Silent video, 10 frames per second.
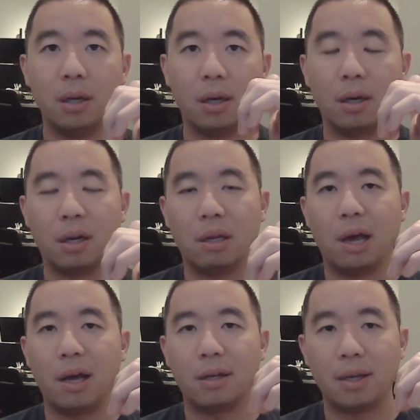And then a
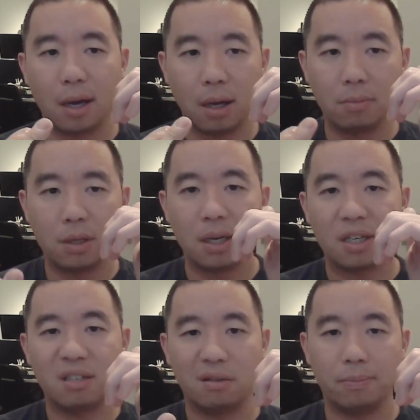lot of times
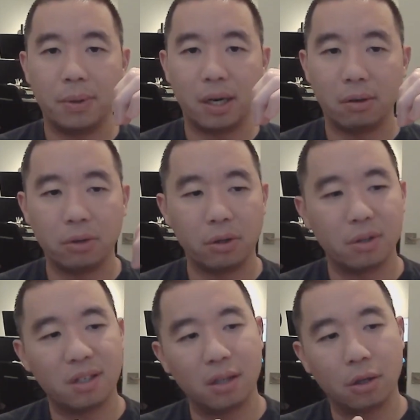next to a puddle, you'll
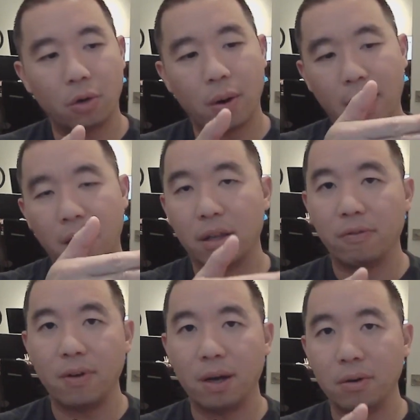see a crack on
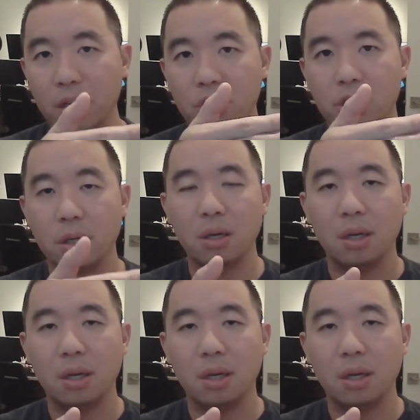the foundation.